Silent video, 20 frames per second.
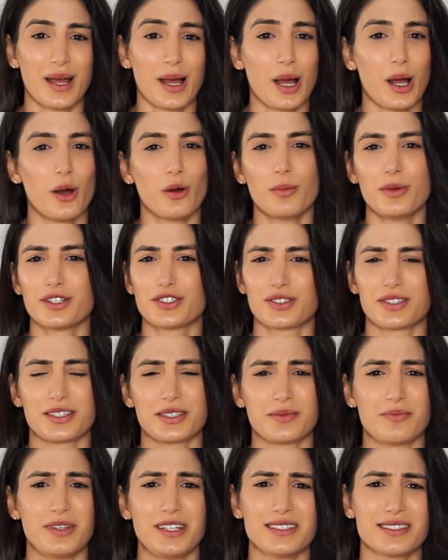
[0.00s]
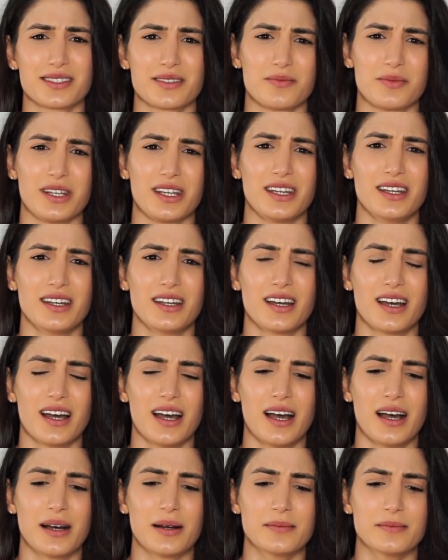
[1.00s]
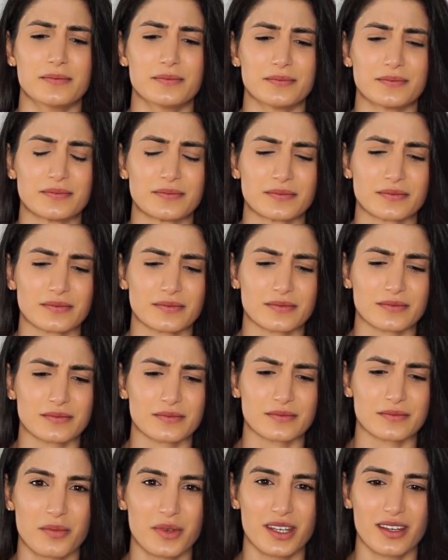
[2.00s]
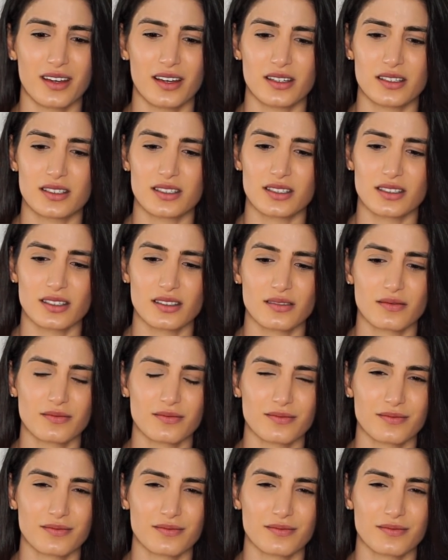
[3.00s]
how much this means to me, because